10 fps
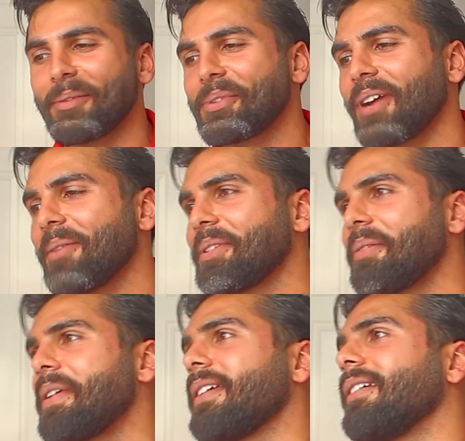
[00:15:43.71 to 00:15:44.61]
subscribe
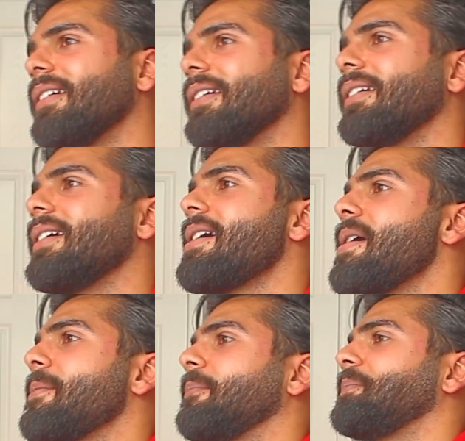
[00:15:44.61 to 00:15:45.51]
to me.
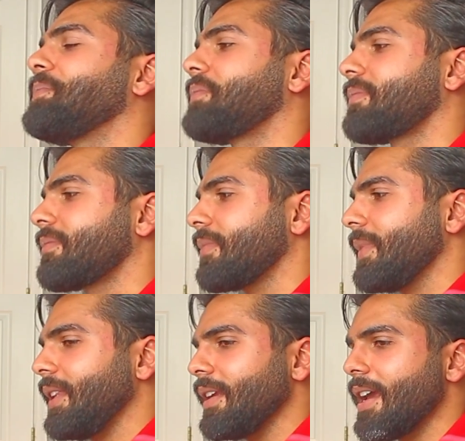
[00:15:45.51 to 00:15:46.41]
Um,
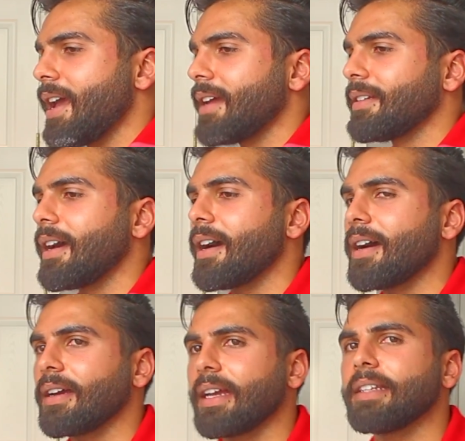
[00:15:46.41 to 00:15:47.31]
and
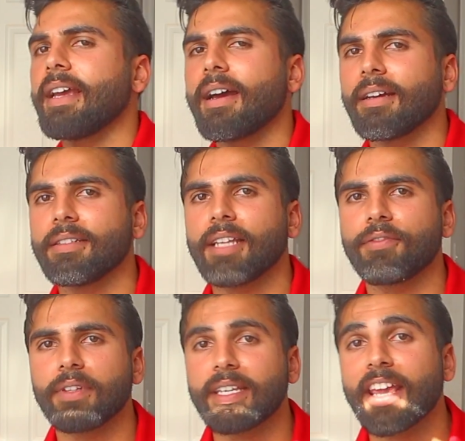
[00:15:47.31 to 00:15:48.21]
uh, and yeah,
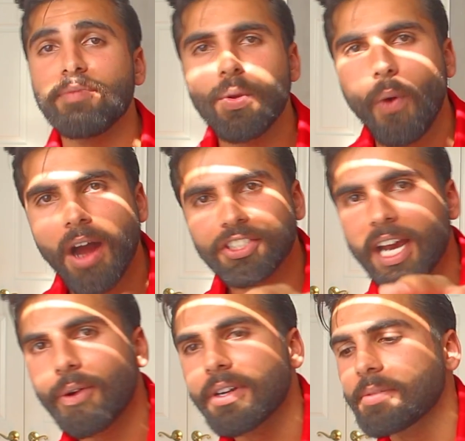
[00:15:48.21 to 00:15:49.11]
definitely give me watch
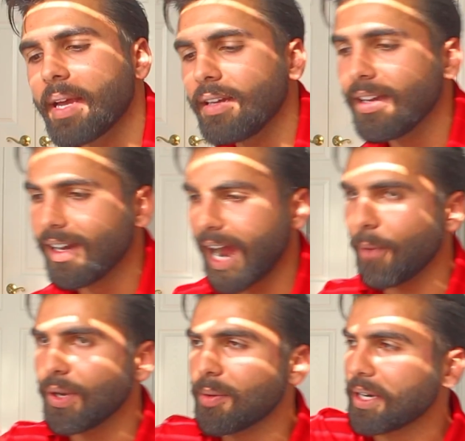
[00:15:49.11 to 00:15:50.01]
hours, man.
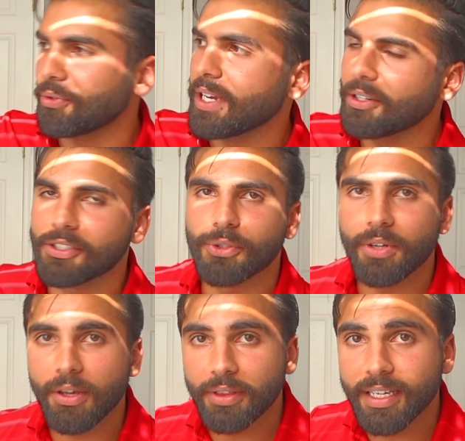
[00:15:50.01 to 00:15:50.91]
I went on my creator
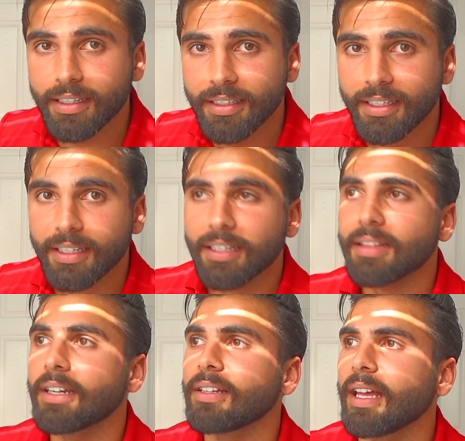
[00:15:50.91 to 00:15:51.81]
studio thing.
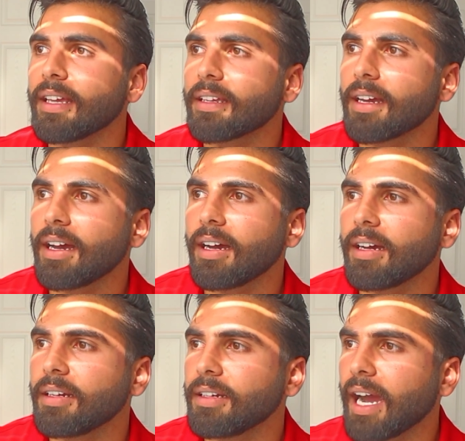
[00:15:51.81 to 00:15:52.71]
They're like,
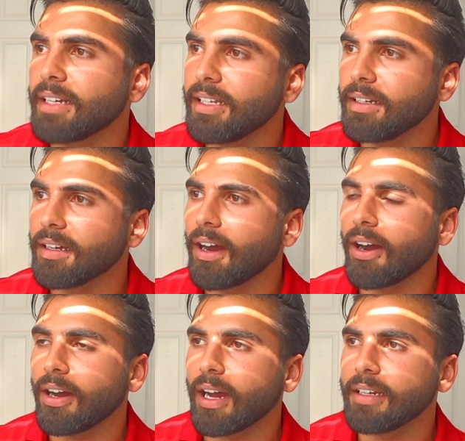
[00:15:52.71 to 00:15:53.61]
uh, I need
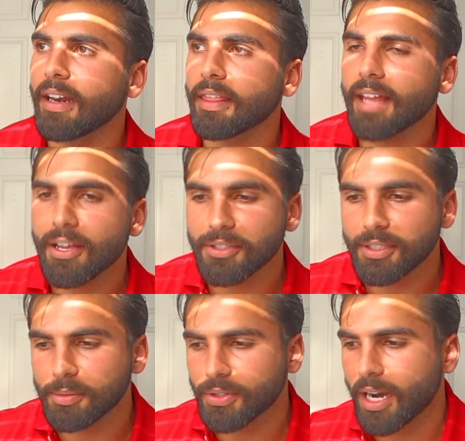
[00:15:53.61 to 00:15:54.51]
a, I need a thousand
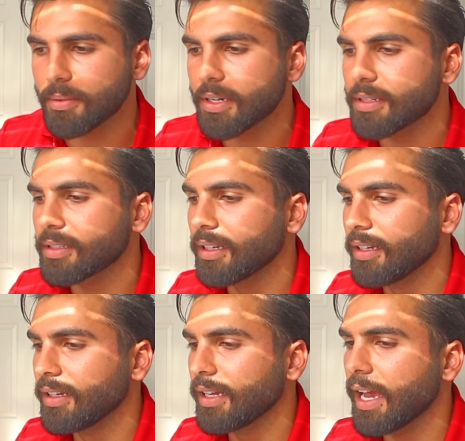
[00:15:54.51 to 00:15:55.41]
subscribers
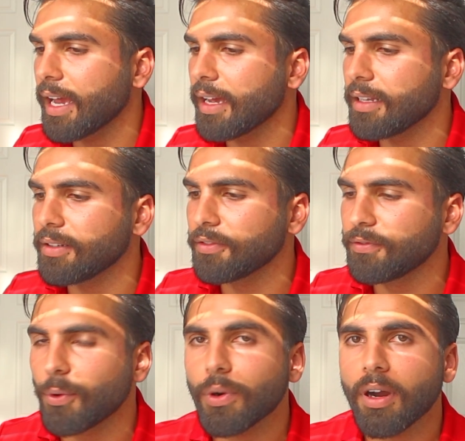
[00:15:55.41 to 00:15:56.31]
and
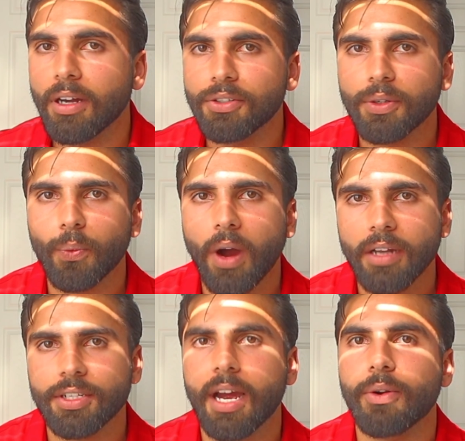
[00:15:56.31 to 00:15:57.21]
400
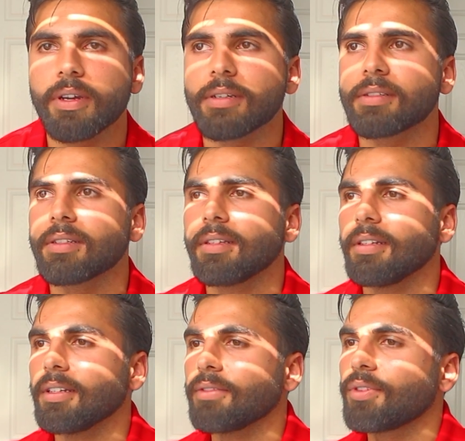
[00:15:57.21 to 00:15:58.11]
watch hours
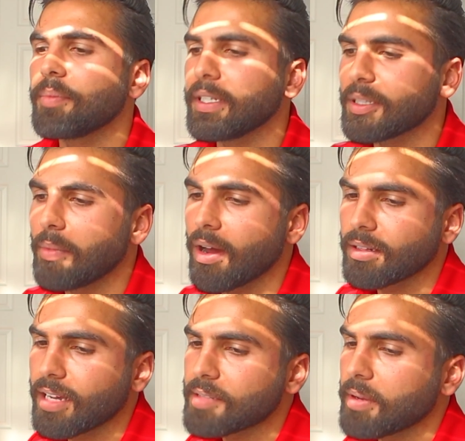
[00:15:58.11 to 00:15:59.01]
for me to
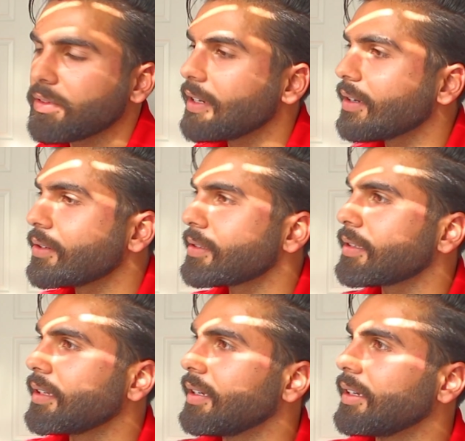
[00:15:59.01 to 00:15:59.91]
monetize my
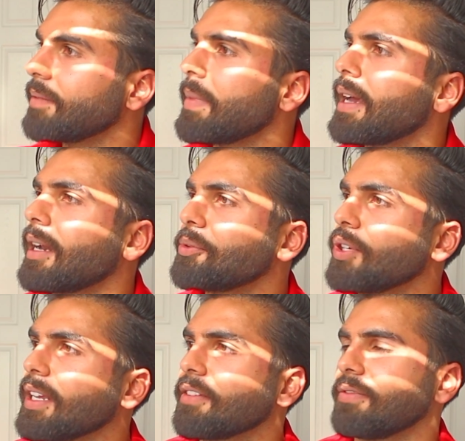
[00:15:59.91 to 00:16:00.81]
videos. Man, I'm
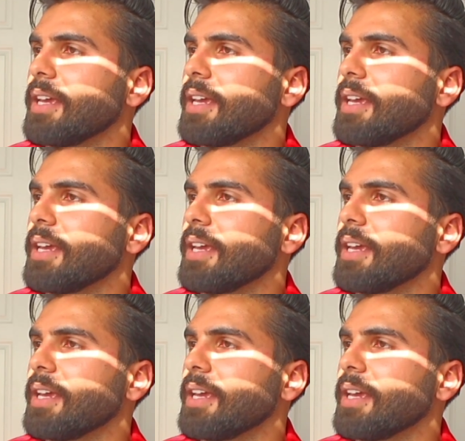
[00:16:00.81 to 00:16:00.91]
trying to get